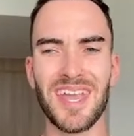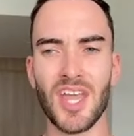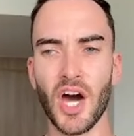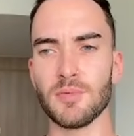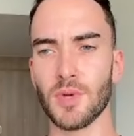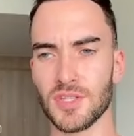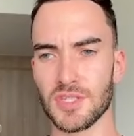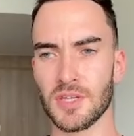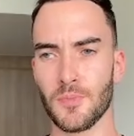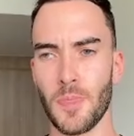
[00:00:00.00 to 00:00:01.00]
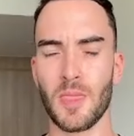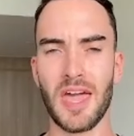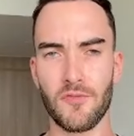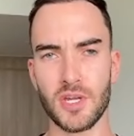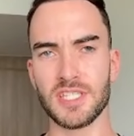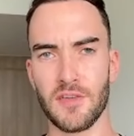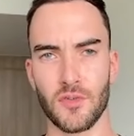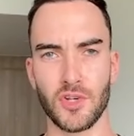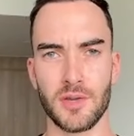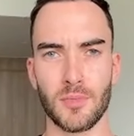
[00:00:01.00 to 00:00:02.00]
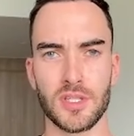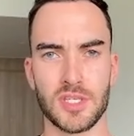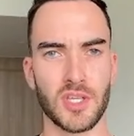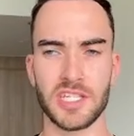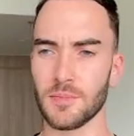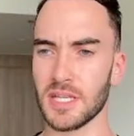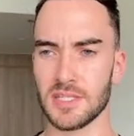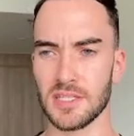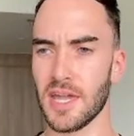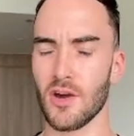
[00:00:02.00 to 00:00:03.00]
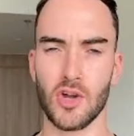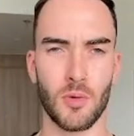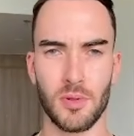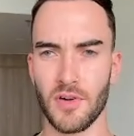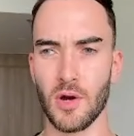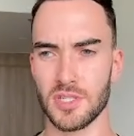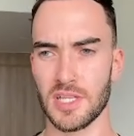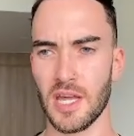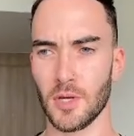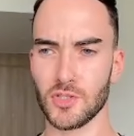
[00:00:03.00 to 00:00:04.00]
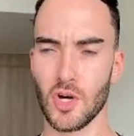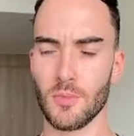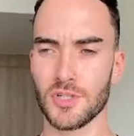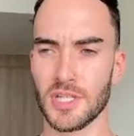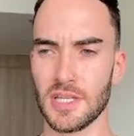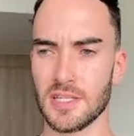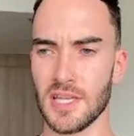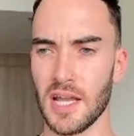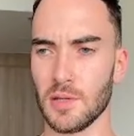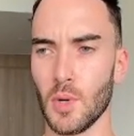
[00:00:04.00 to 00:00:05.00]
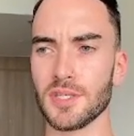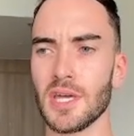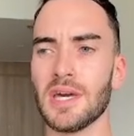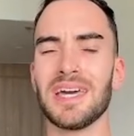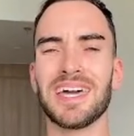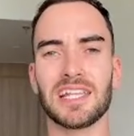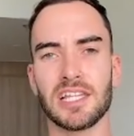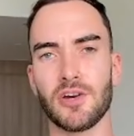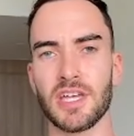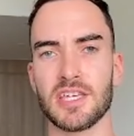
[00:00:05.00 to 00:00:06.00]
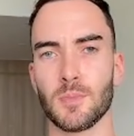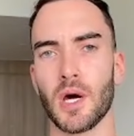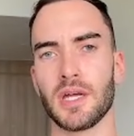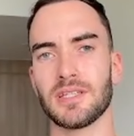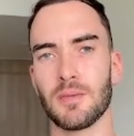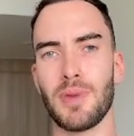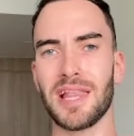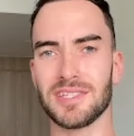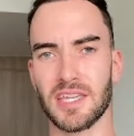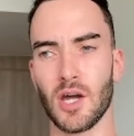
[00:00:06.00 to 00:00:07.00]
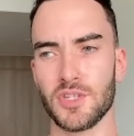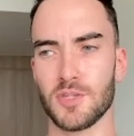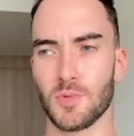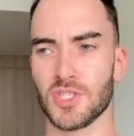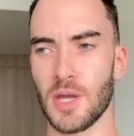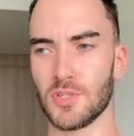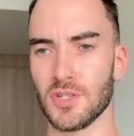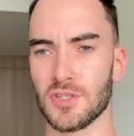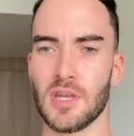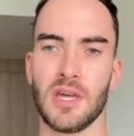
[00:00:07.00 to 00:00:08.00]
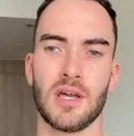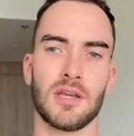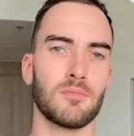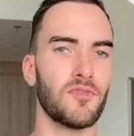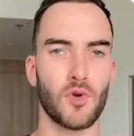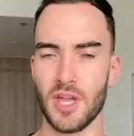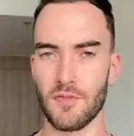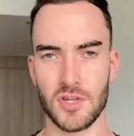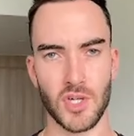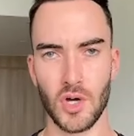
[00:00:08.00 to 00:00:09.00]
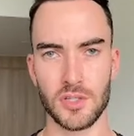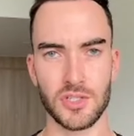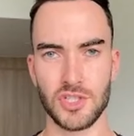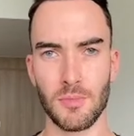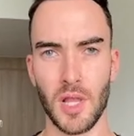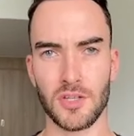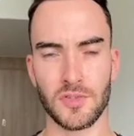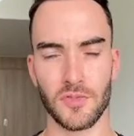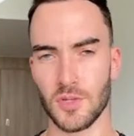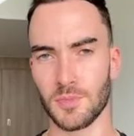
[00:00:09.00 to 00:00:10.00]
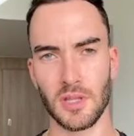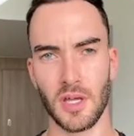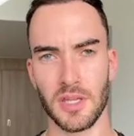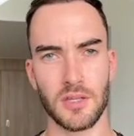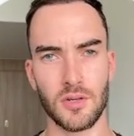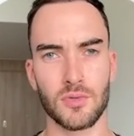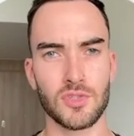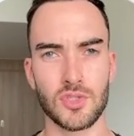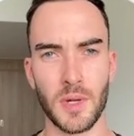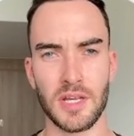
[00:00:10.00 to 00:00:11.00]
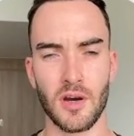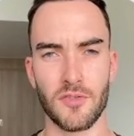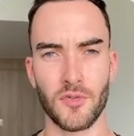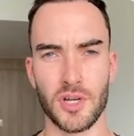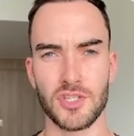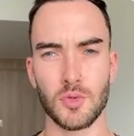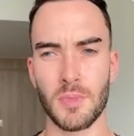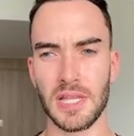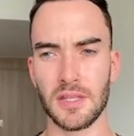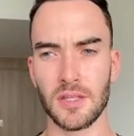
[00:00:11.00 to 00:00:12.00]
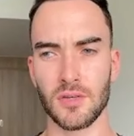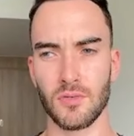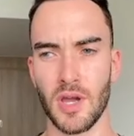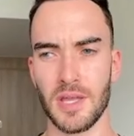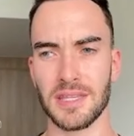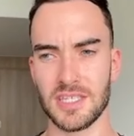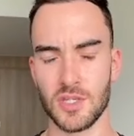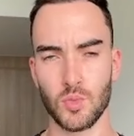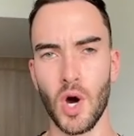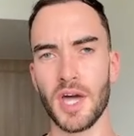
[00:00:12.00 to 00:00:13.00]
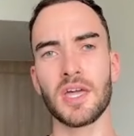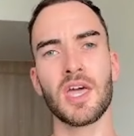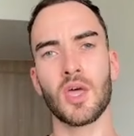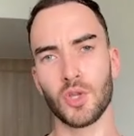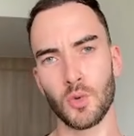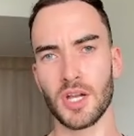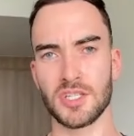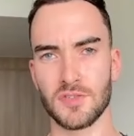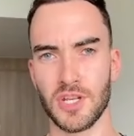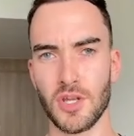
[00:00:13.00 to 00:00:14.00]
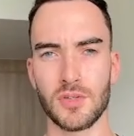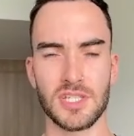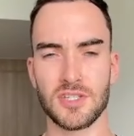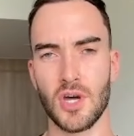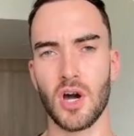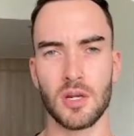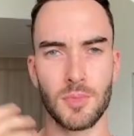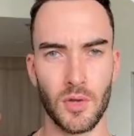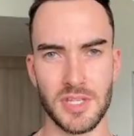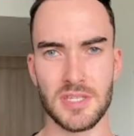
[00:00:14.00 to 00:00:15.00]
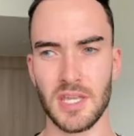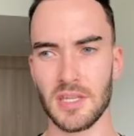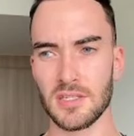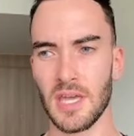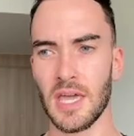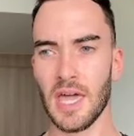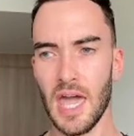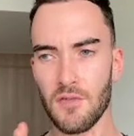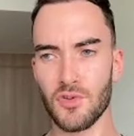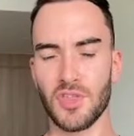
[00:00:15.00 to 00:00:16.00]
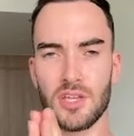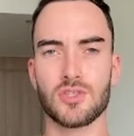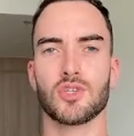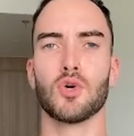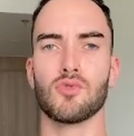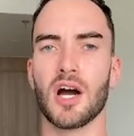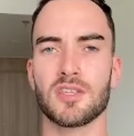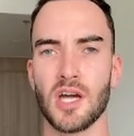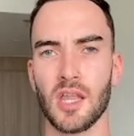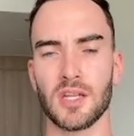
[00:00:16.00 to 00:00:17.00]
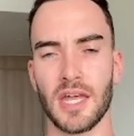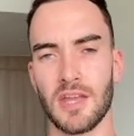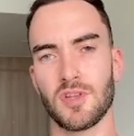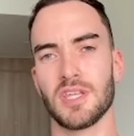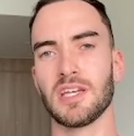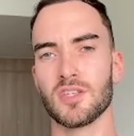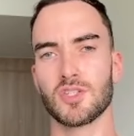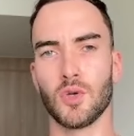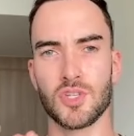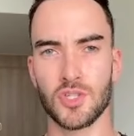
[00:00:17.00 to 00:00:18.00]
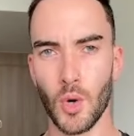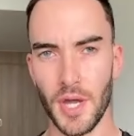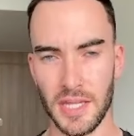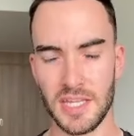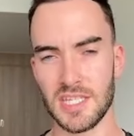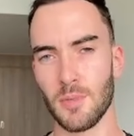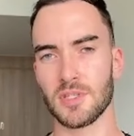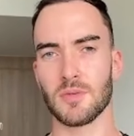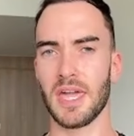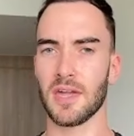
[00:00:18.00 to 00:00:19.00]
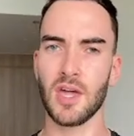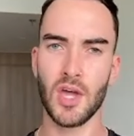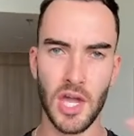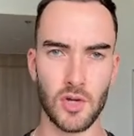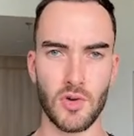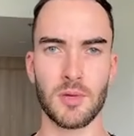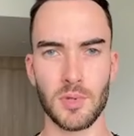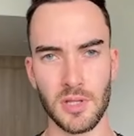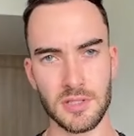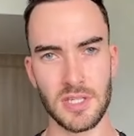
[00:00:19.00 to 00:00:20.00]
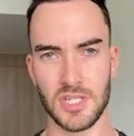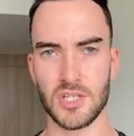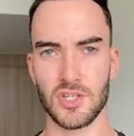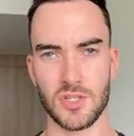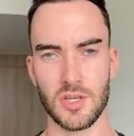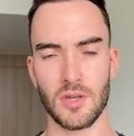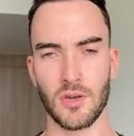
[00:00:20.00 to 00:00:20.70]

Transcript: nine months every day for nine months 90 minutes a day or a couple of hours a day i'm not sure how much it exactly was clearing his mind and balancing out these perceptions before he ever sold Gym Launch for something like you know 20 or 42 million, right? And this is why when you watch his videos and he's talking about these things, everything is so rock solid and everything is so stoic, and he's able to make incredible decisions.